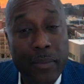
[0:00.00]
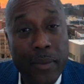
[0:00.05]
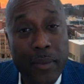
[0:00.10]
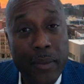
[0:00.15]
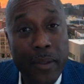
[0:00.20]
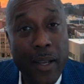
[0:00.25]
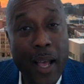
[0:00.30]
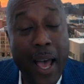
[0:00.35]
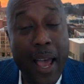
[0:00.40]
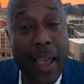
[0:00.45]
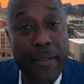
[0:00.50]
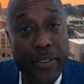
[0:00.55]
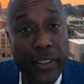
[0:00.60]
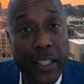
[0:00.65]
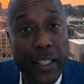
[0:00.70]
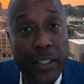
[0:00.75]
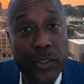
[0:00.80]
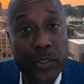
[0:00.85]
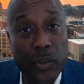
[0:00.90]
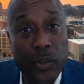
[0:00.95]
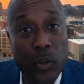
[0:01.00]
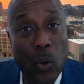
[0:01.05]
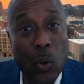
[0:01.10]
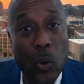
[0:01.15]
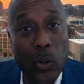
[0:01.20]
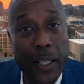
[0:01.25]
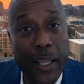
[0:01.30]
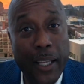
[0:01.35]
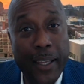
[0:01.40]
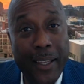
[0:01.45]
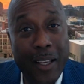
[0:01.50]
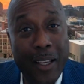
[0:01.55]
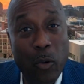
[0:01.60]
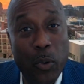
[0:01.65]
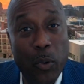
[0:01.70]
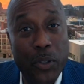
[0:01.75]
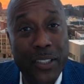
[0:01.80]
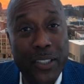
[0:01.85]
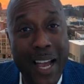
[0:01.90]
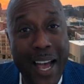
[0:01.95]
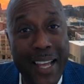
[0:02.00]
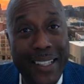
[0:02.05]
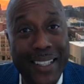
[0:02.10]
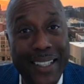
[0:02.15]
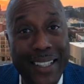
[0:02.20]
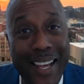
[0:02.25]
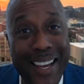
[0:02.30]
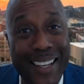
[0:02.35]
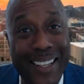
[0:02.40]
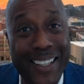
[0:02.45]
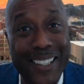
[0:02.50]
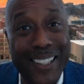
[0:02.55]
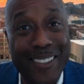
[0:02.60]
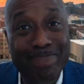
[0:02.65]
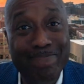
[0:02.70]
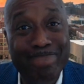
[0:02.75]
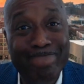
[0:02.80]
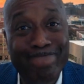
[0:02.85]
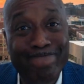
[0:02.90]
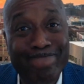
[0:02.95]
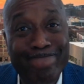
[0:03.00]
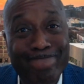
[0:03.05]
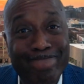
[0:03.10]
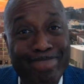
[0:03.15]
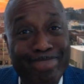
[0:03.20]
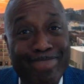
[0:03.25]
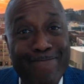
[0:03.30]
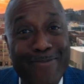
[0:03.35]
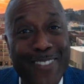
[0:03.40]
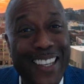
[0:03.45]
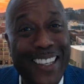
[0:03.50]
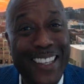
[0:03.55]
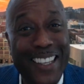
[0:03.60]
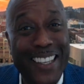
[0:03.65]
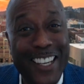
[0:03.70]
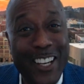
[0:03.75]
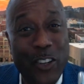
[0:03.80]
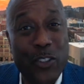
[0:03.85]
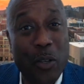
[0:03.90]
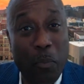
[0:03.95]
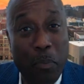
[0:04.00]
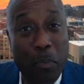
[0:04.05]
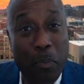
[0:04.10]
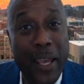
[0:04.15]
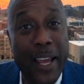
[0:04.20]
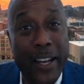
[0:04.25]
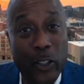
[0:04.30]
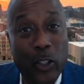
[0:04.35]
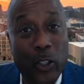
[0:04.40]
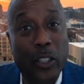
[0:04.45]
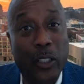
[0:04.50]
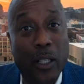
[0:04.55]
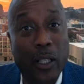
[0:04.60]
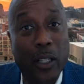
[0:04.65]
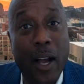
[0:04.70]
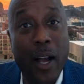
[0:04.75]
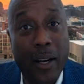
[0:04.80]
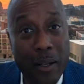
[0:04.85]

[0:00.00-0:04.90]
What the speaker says: Ivy League school, it was kind of like, here's a pen, good luck.